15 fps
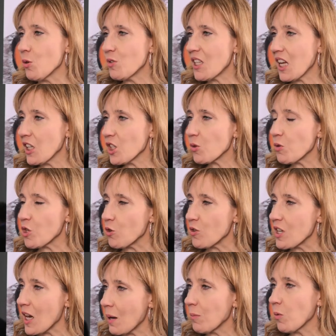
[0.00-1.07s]
you tell us what your
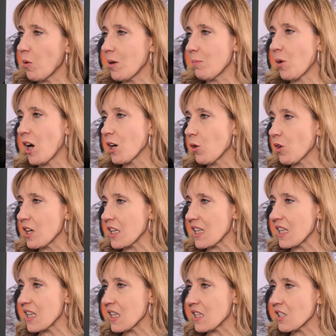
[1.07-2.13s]
number one priority
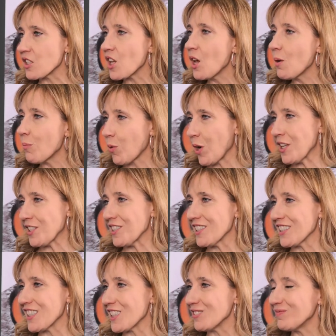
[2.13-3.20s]
is
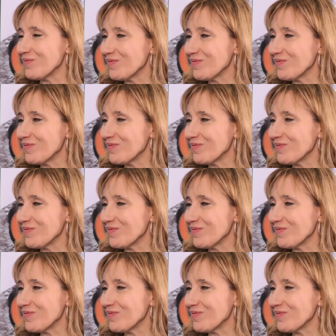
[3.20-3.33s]
presently?